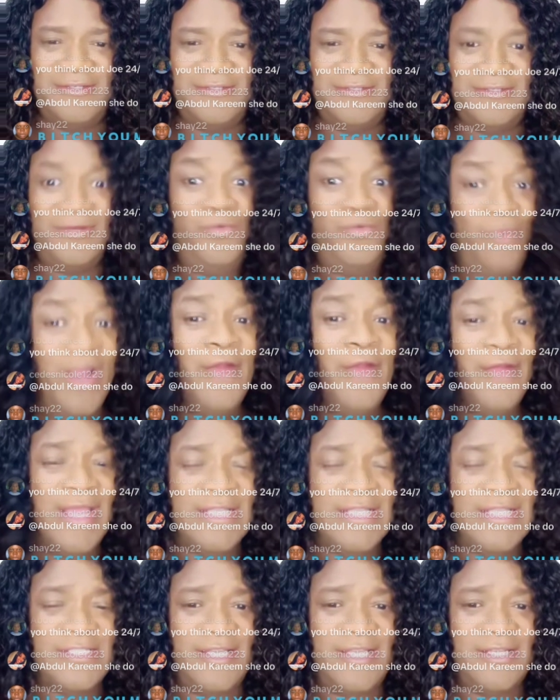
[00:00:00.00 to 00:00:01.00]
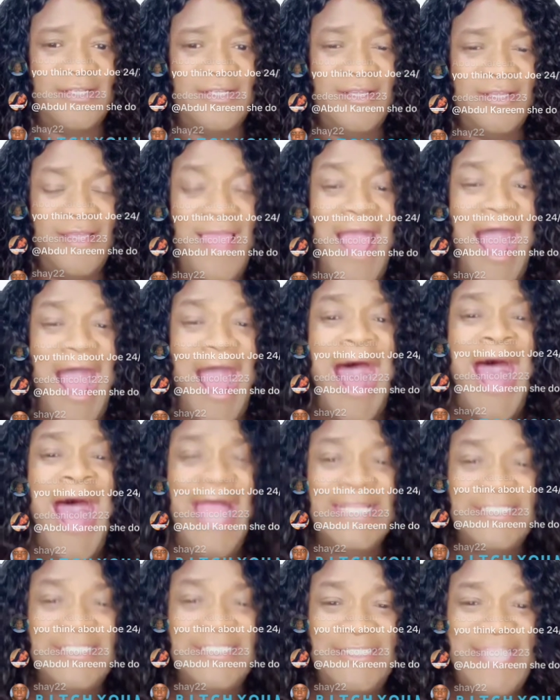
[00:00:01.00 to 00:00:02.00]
Where is it? I